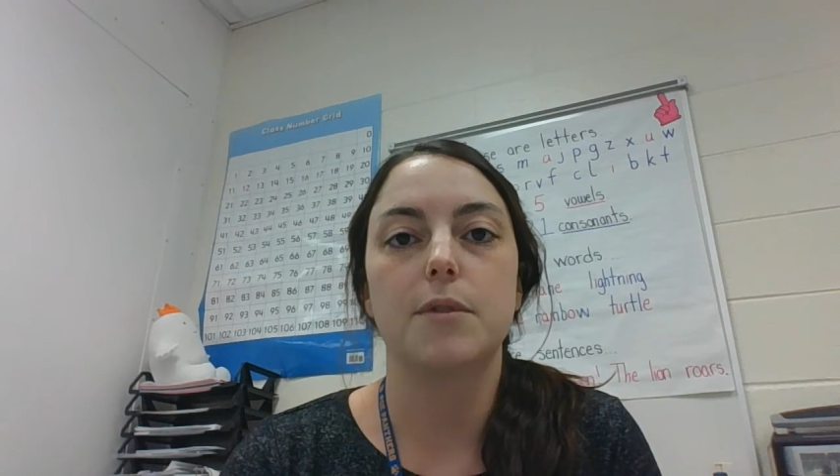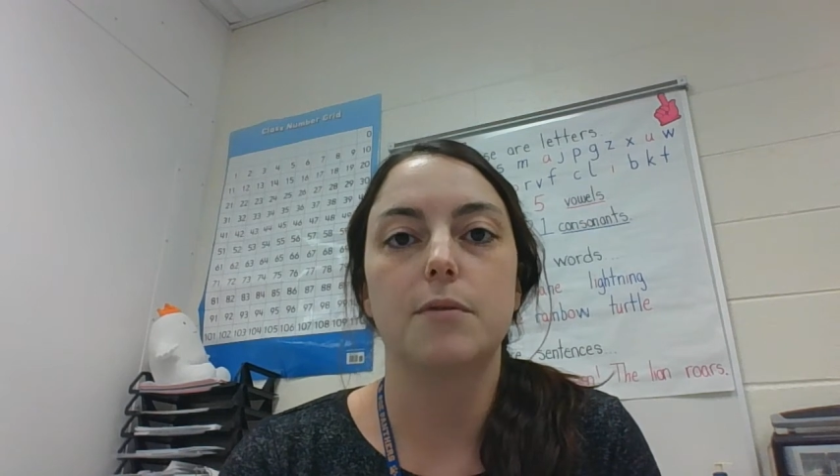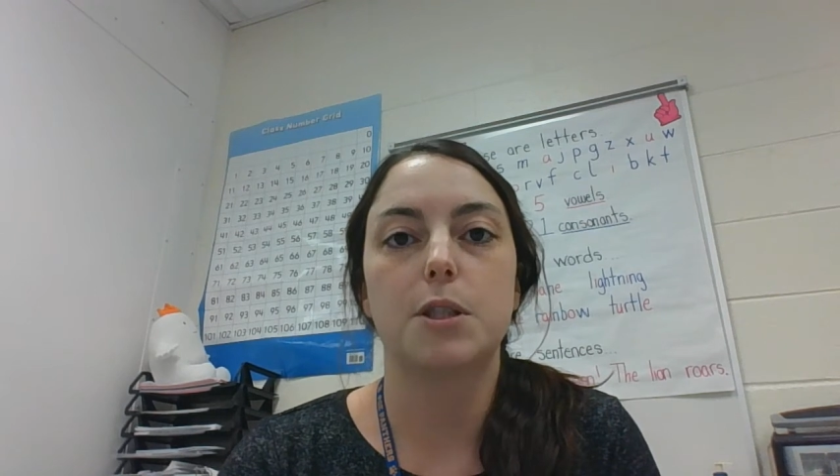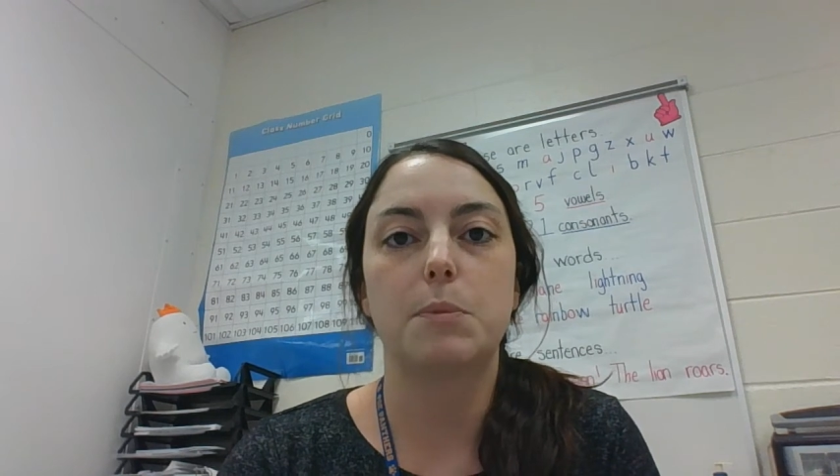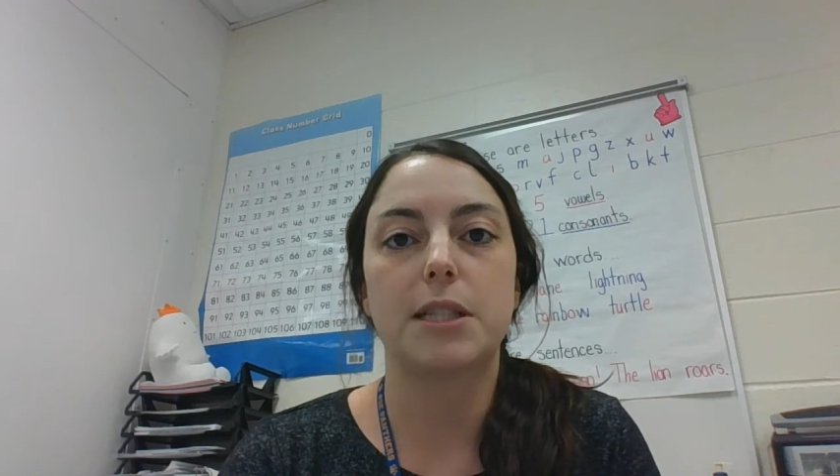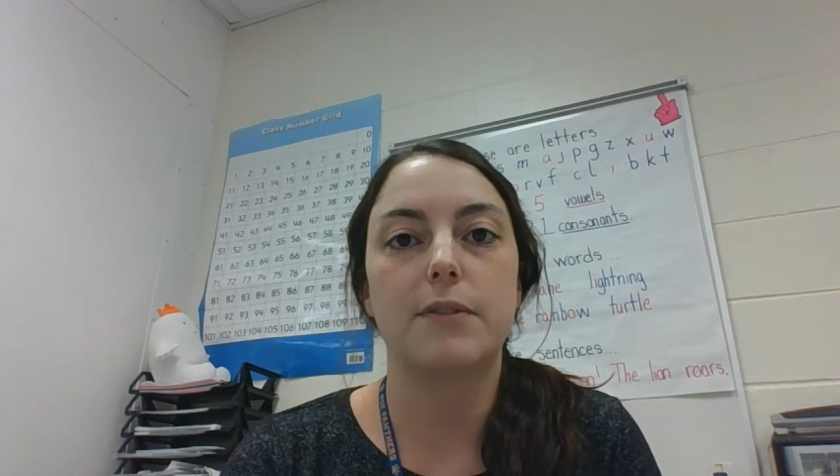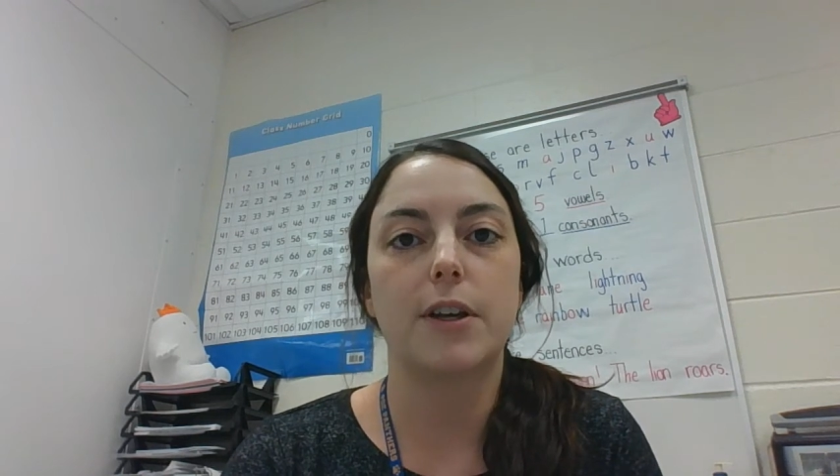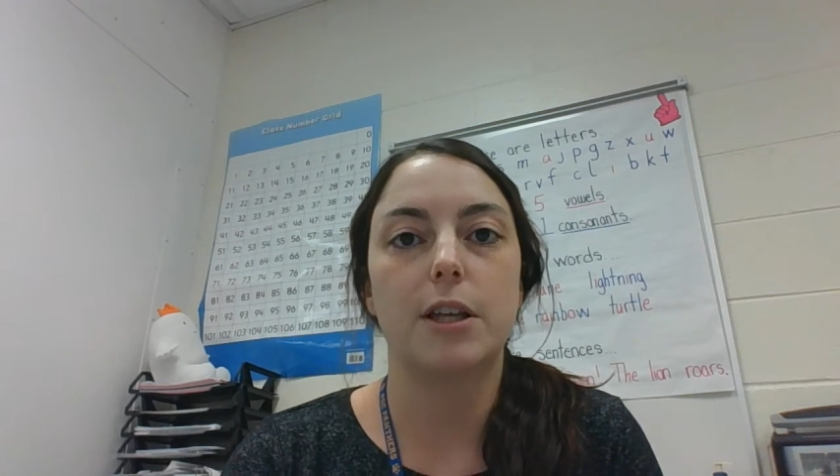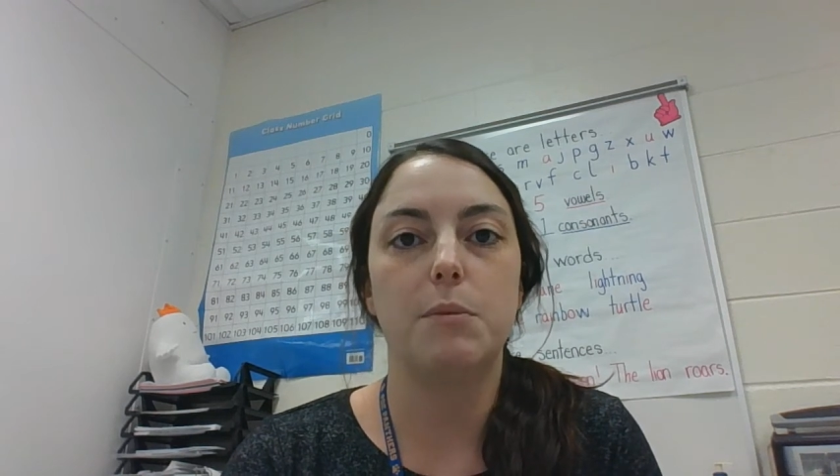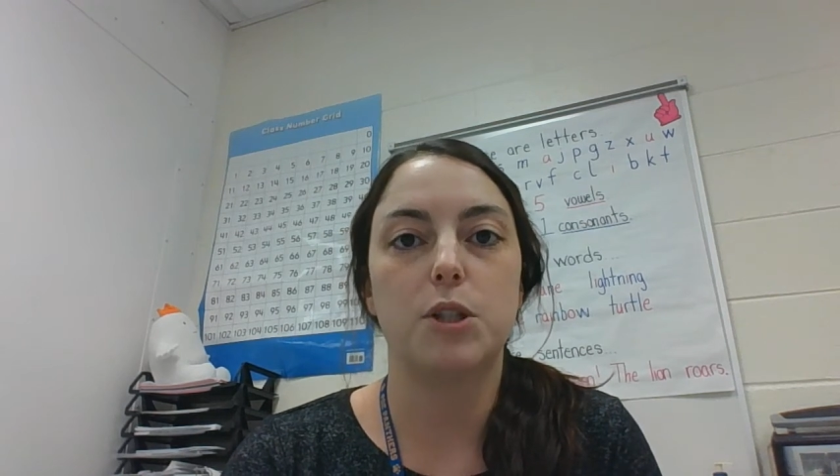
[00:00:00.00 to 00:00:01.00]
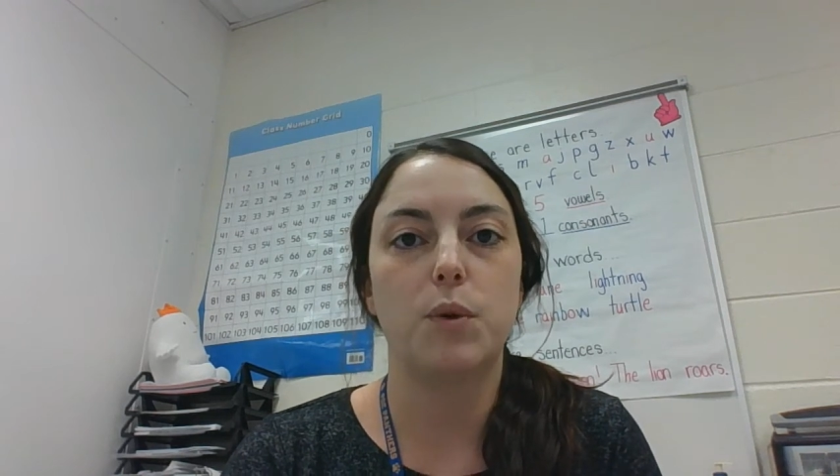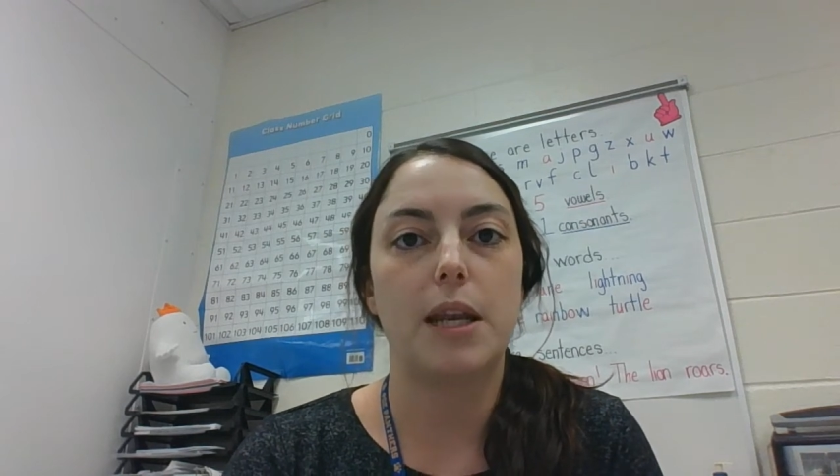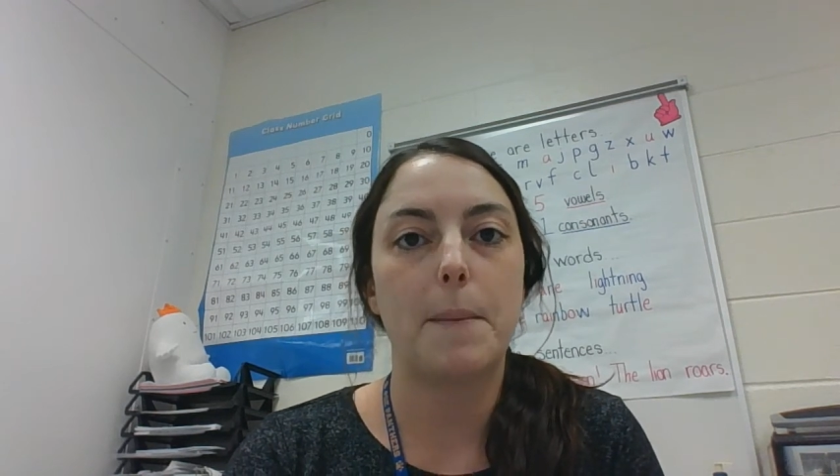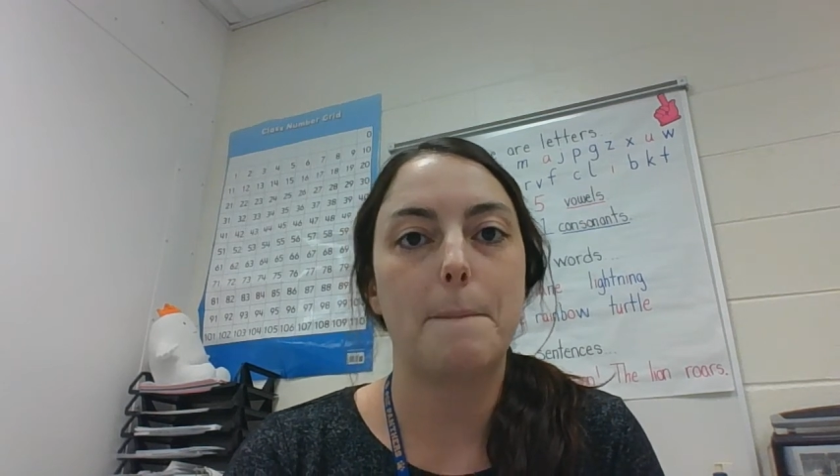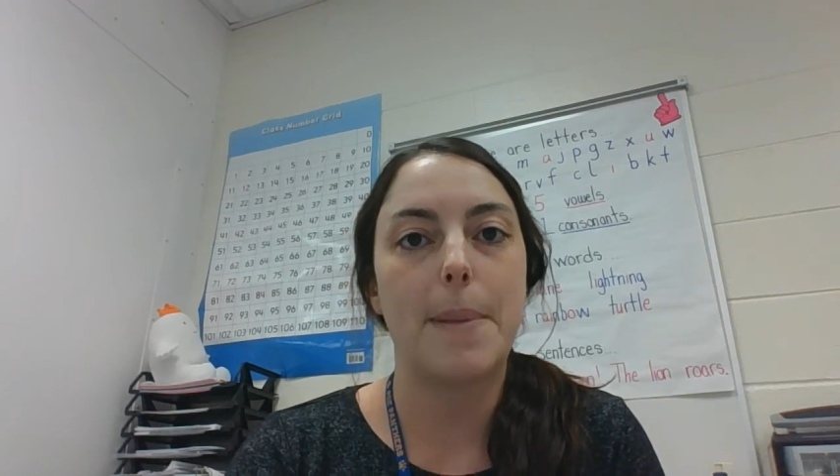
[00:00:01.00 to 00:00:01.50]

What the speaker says: specifically between